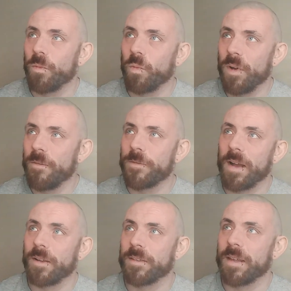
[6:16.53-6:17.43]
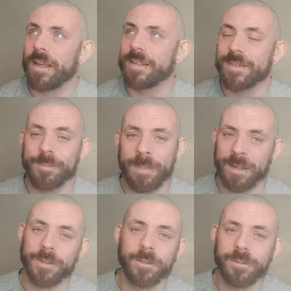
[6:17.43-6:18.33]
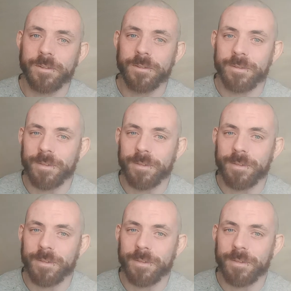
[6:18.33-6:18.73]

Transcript: One final thing is mixers.